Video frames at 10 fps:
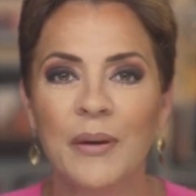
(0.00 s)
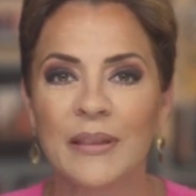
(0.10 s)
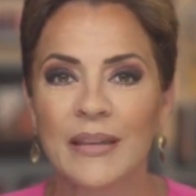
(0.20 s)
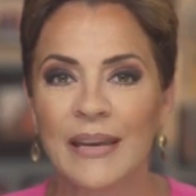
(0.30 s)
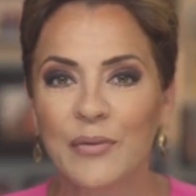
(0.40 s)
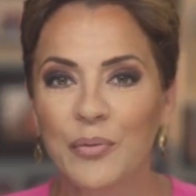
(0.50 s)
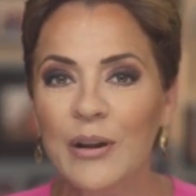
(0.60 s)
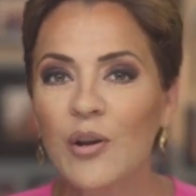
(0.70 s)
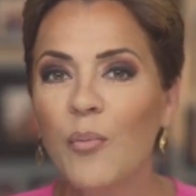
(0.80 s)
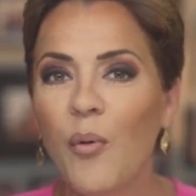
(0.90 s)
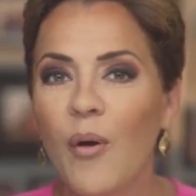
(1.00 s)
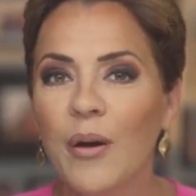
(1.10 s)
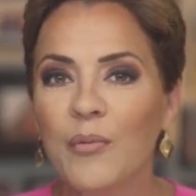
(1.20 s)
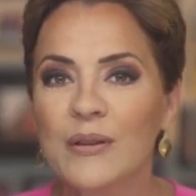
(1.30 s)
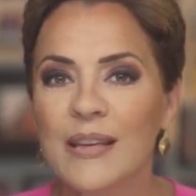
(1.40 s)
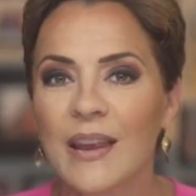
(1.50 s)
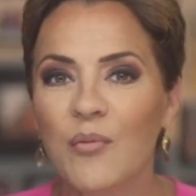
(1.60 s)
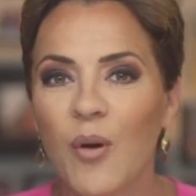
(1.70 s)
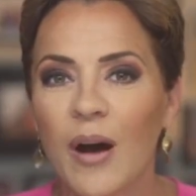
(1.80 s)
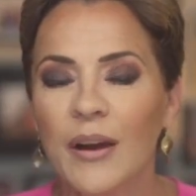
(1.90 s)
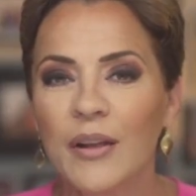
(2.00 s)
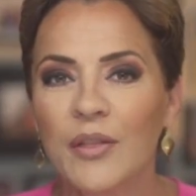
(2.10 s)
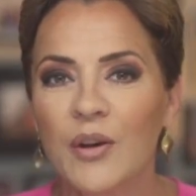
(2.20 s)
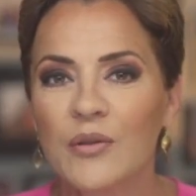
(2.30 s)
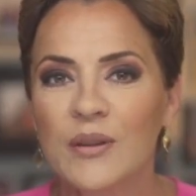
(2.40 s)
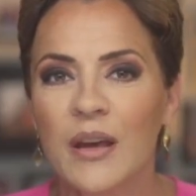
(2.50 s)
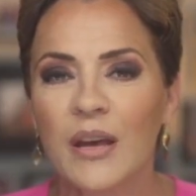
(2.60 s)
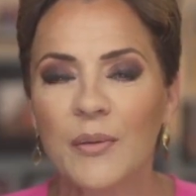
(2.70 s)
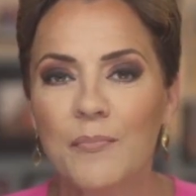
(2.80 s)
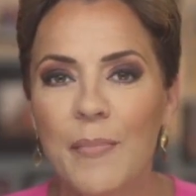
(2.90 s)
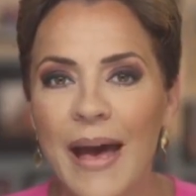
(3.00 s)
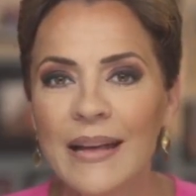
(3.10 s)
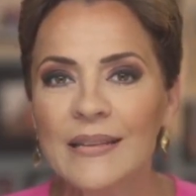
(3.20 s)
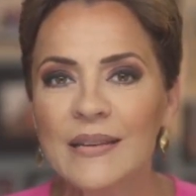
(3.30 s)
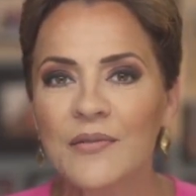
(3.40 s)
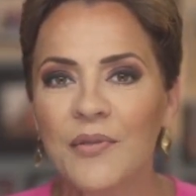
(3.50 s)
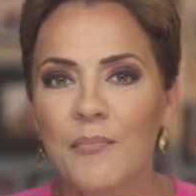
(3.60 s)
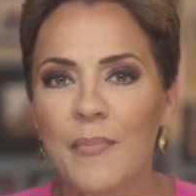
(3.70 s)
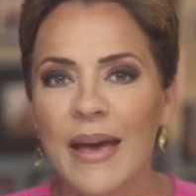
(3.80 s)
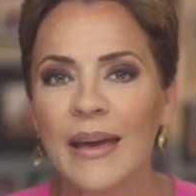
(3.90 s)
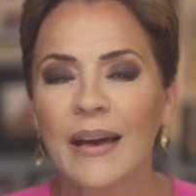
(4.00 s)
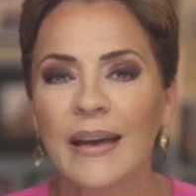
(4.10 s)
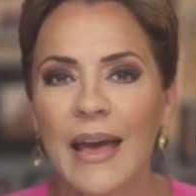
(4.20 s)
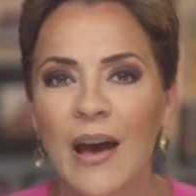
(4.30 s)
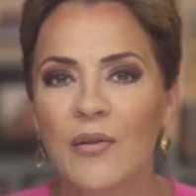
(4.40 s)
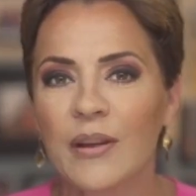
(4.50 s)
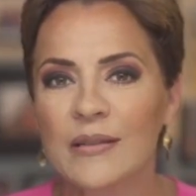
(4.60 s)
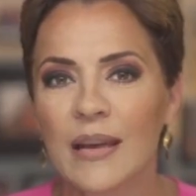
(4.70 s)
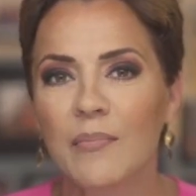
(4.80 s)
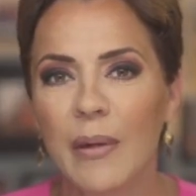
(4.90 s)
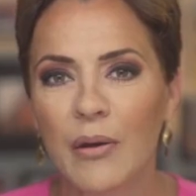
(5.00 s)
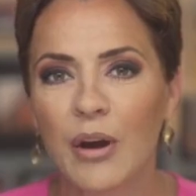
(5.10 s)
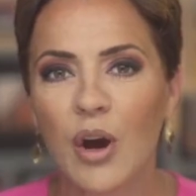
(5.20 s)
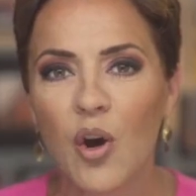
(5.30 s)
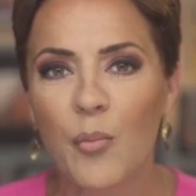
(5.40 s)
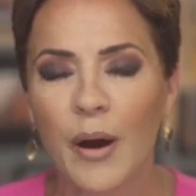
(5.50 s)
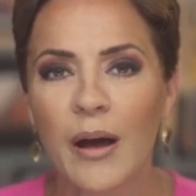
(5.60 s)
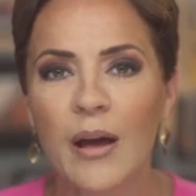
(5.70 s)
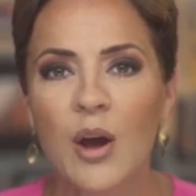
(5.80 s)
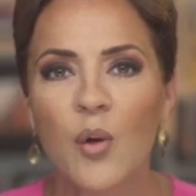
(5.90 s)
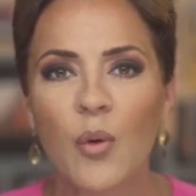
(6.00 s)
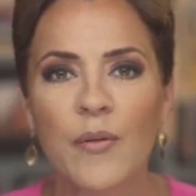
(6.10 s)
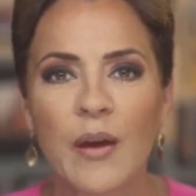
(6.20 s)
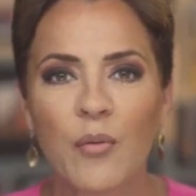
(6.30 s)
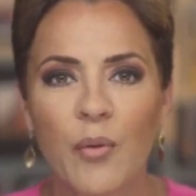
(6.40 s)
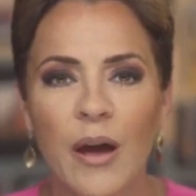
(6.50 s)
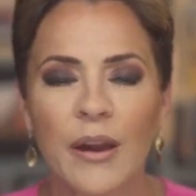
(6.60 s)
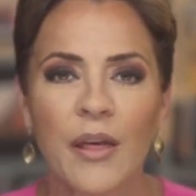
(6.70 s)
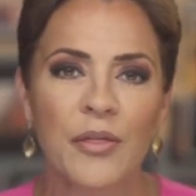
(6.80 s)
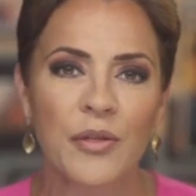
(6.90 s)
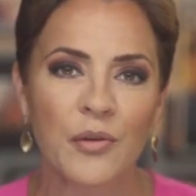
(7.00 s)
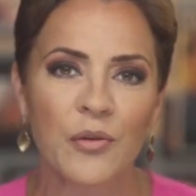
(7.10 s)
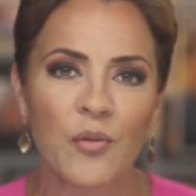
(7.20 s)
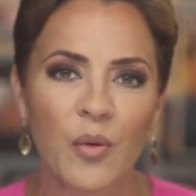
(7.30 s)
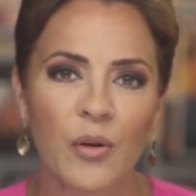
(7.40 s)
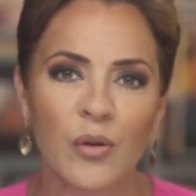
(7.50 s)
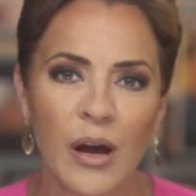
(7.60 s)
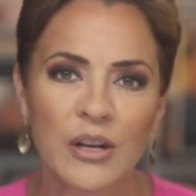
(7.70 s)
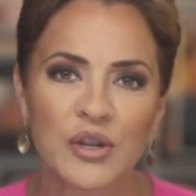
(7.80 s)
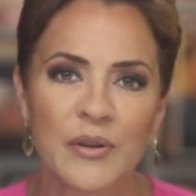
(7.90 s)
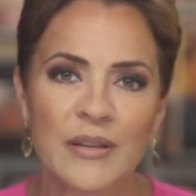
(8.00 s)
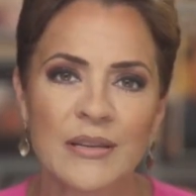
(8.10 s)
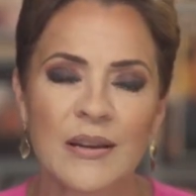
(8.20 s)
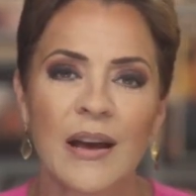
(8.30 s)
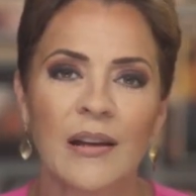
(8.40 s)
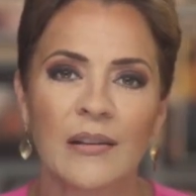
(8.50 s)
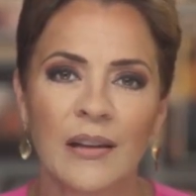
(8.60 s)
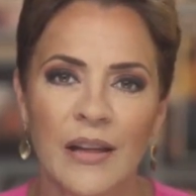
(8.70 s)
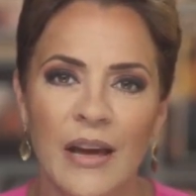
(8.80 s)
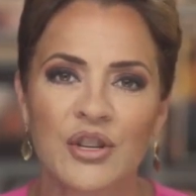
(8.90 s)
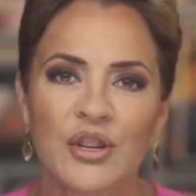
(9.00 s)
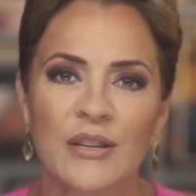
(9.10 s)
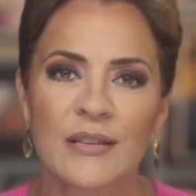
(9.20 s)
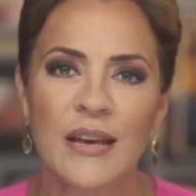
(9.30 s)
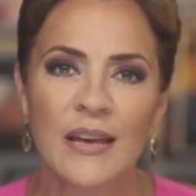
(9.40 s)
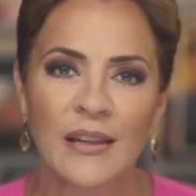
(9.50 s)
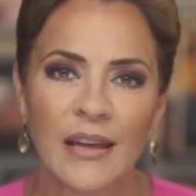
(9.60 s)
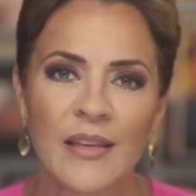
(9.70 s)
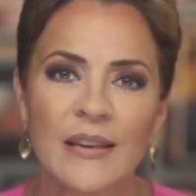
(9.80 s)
But the critical point was that he won those massive mega counties like Maricopa, where they run third world country style elections like